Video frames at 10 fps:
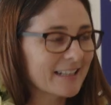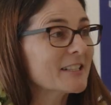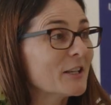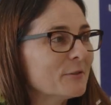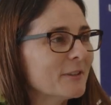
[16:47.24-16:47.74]

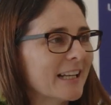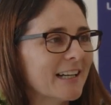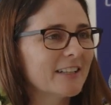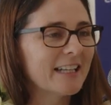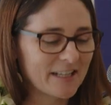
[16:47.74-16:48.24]
Talofa
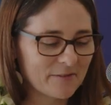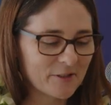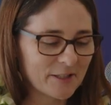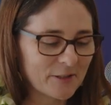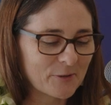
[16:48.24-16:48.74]
lava and a
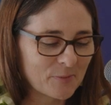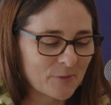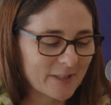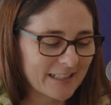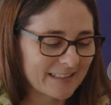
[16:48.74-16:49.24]
very good
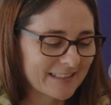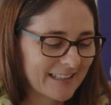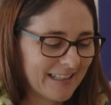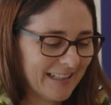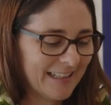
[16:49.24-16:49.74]

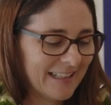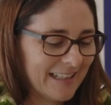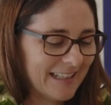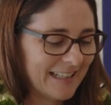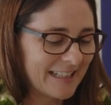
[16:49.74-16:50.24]
morning.
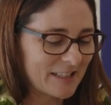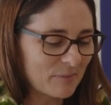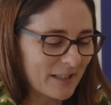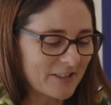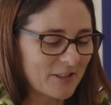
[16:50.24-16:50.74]
It is a
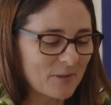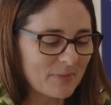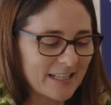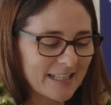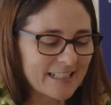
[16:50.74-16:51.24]
pleasure to
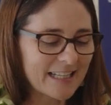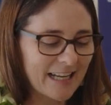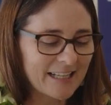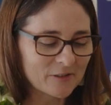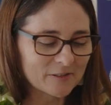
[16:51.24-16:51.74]
be here
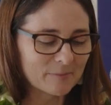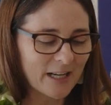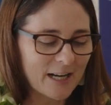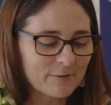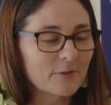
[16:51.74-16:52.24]
today on
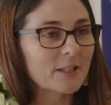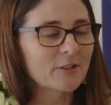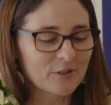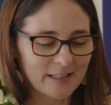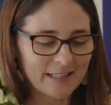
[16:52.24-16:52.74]
behalf of the
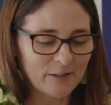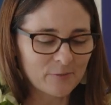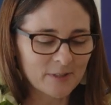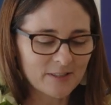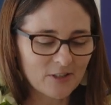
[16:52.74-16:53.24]
Australian
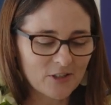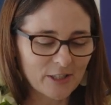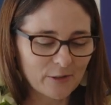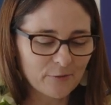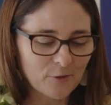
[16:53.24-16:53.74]
Government to
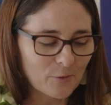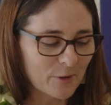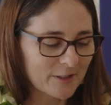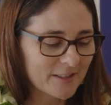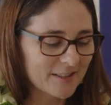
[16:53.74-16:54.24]
share a few
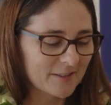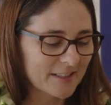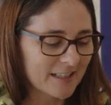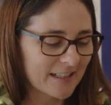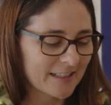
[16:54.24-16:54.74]
words on the
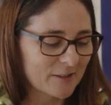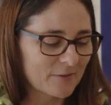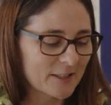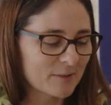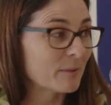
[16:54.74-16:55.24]
signing
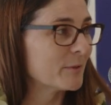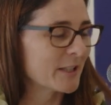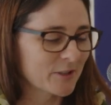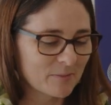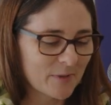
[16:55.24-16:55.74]
of this
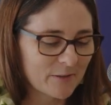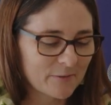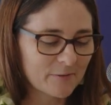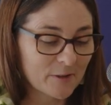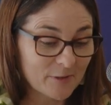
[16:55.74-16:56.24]
Memorandum of
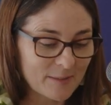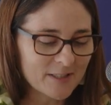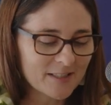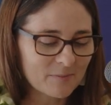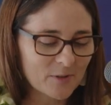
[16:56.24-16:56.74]

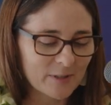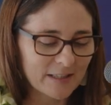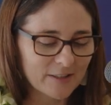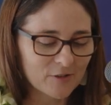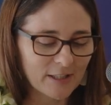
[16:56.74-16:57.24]
Agreement
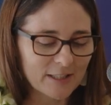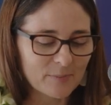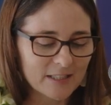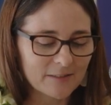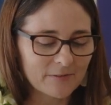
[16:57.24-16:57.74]
between the Australia
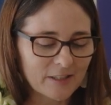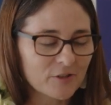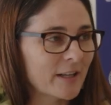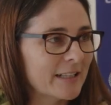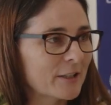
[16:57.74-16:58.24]
Pacific
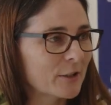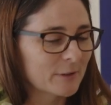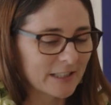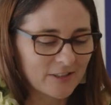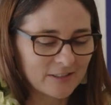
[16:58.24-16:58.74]
Training
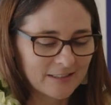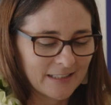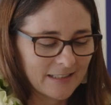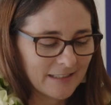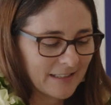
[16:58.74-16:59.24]
Coalition
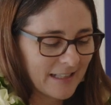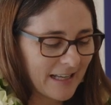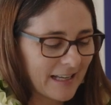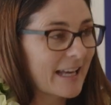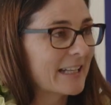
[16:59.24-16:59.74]

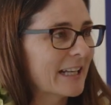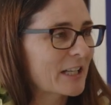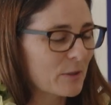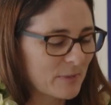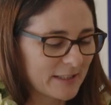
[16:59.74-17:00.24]
and
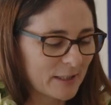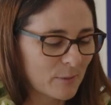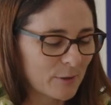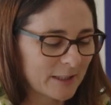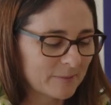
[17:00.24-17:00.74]
Lakapi
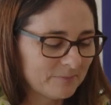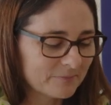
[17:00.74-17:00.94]
Samoa.